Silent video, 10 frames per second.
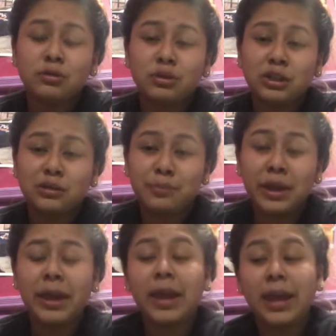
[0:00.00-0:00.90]
through this
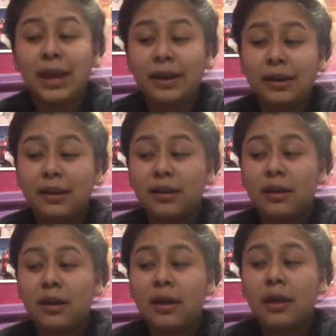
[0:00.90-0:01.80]
pain
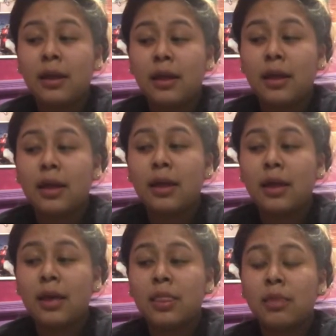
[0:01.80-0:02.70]

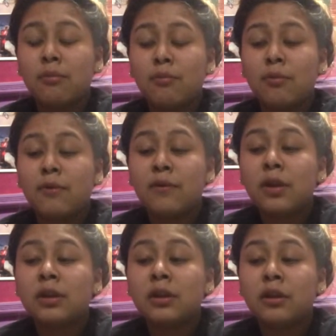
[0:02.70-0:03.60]
and we
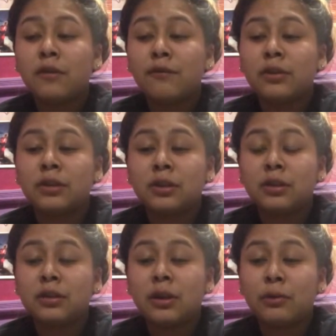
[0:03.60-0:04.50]
fell in love on
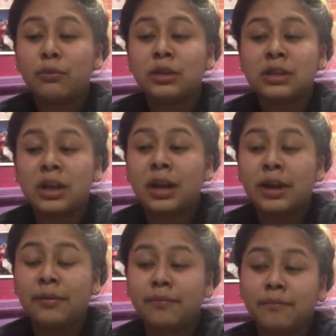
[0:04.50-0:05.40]
that one
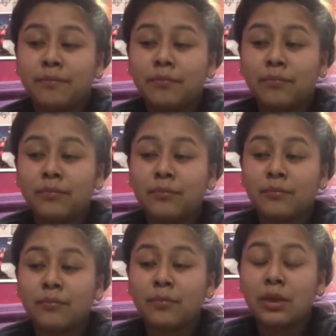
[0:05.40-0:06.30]
time
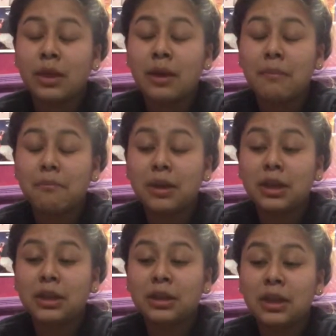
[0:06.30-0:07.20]

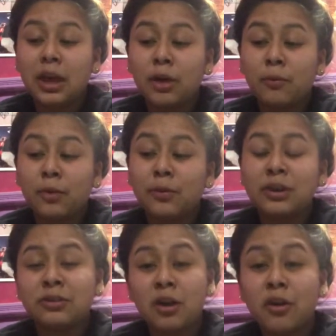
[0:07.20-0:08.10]
meaning that we were
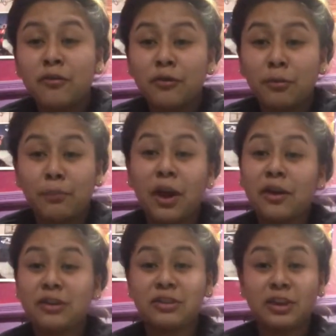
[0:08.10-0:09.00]
in a soccer field by
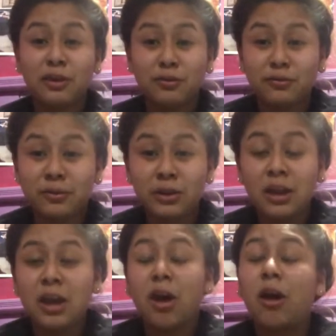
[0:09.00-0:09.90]
ourselves
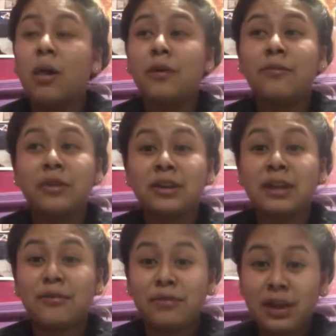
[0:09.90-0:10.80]
all our friends
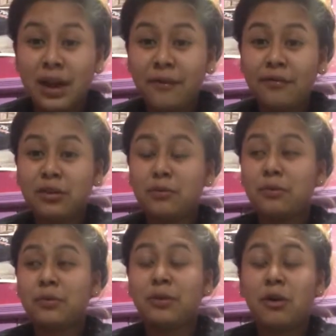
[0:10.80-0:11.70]
have left
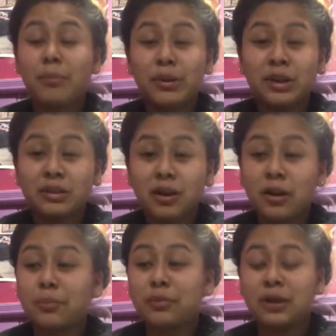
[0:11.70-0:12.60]
we were all playing
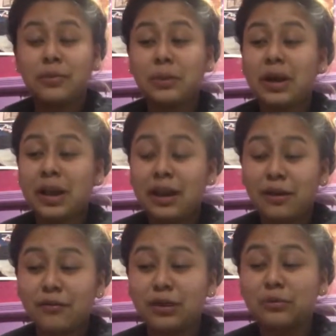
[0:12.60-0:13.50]
soccer but everybody had
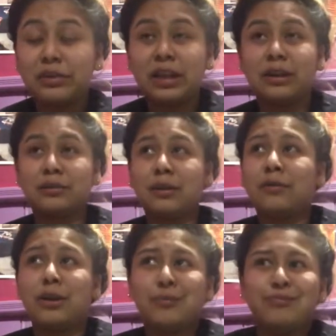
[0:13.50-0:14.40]
left it was like
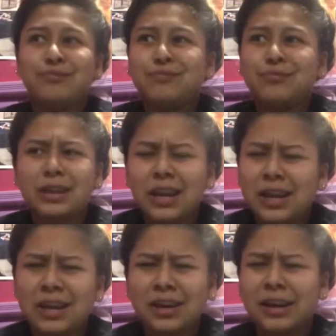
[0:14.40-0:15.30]
around
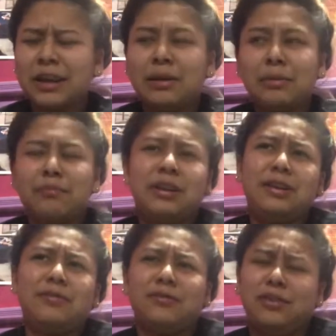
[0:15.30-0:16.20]
8 at night i
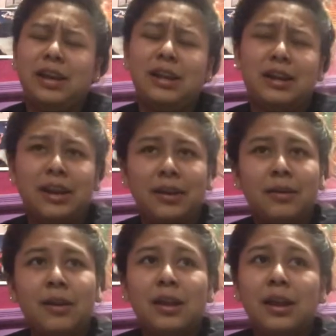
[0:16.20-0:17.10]
believe 8 at night
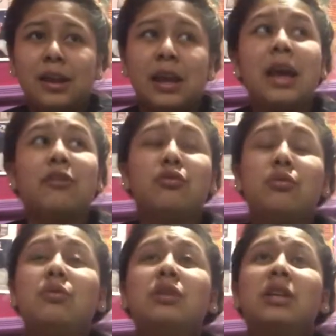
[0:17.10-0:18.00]
and i had
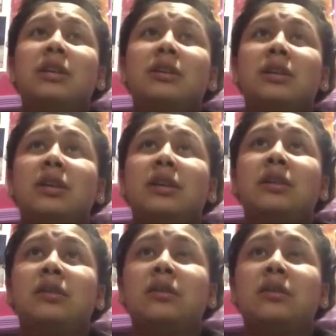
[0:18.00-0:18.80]
school the next day